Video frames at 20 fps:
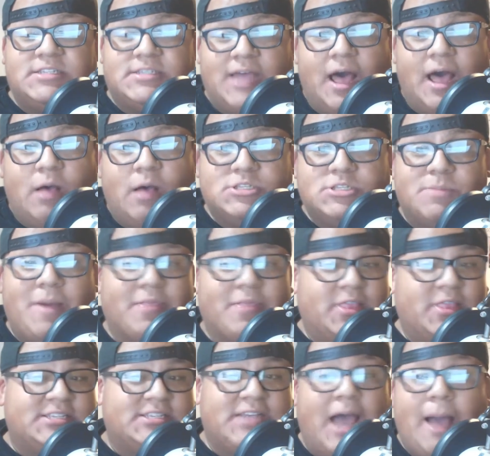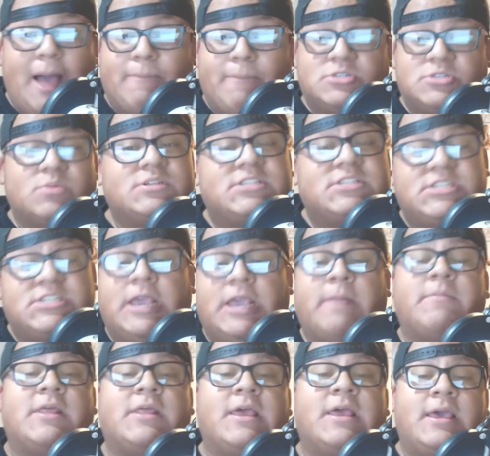and Styles was about to tap, so it
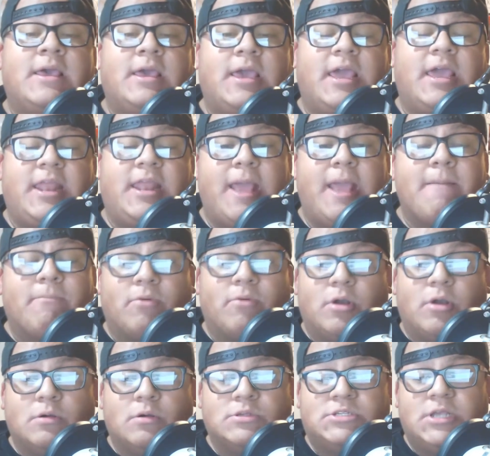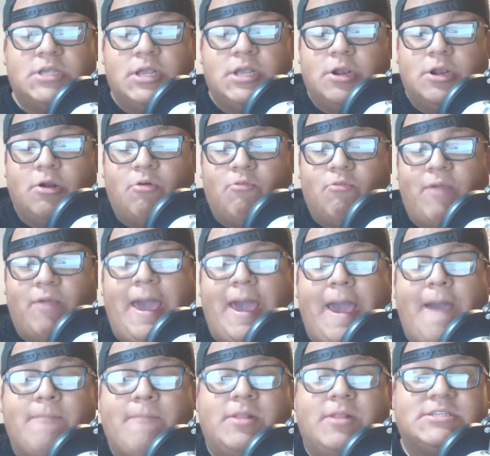seemed, and Ambrose
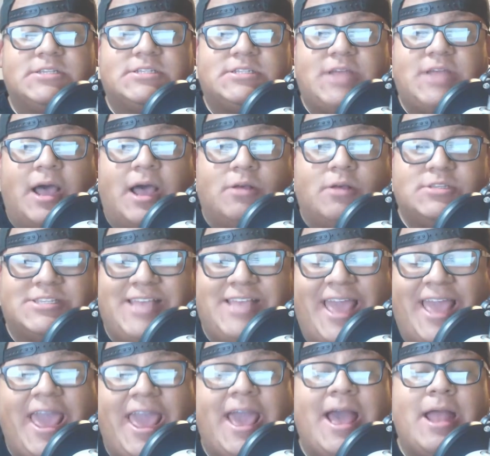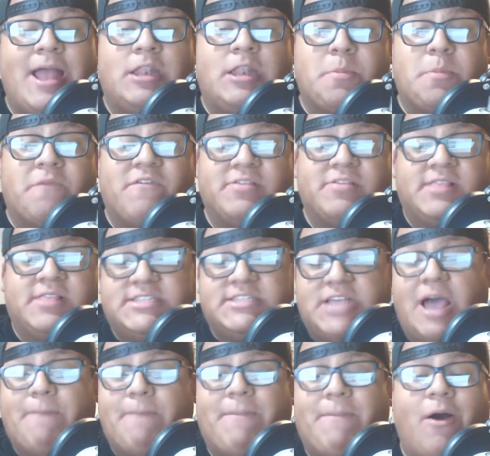grabbed Styles' hand to prevent the
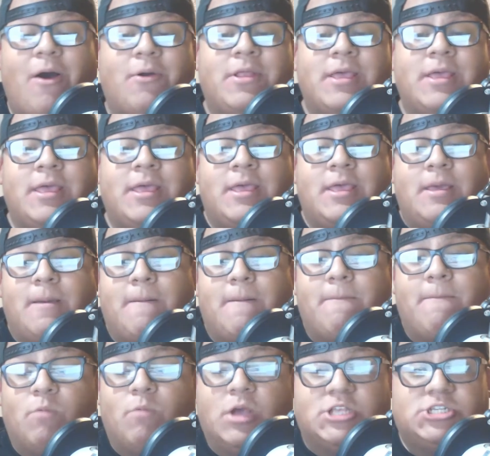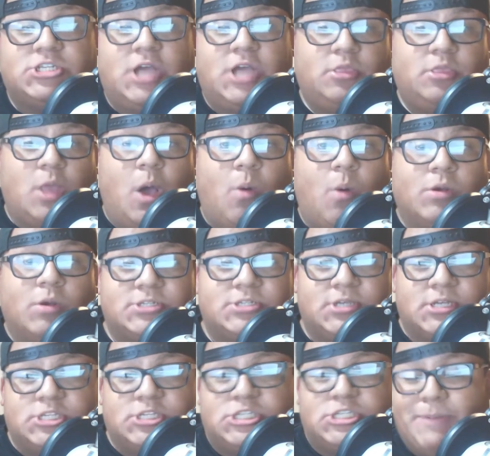tap out, which I thought
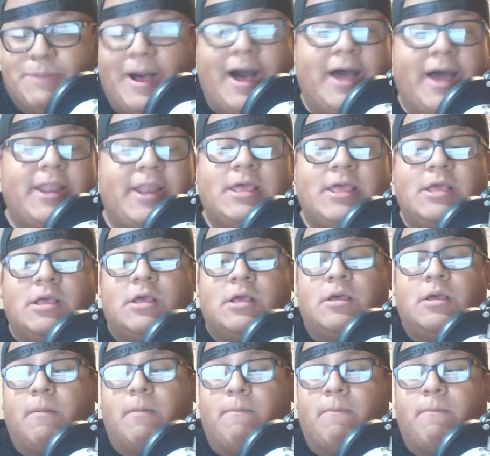was a good spot.